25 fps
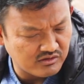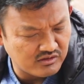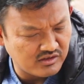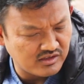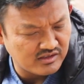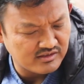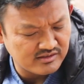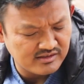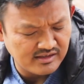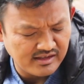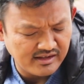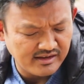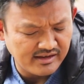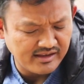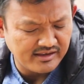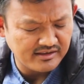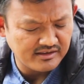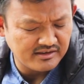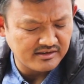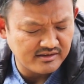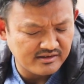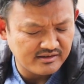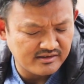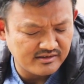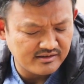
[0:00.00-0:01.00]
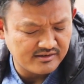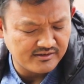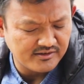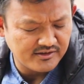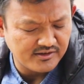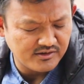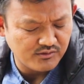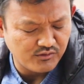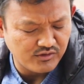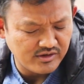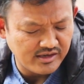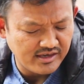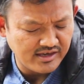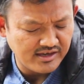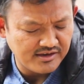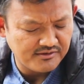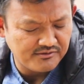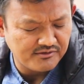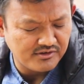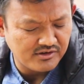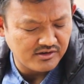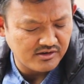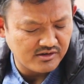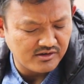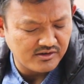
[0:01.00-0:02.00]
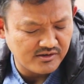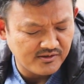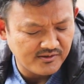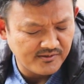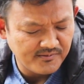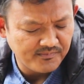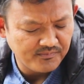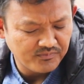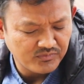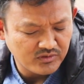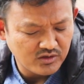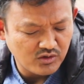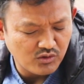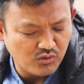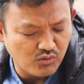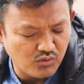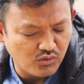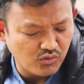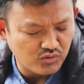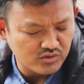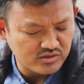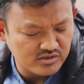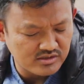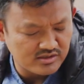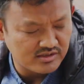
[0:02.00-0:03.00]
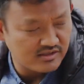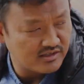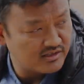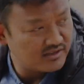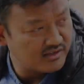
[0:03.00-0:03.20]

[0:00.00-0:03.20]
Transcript: things, we have a goat,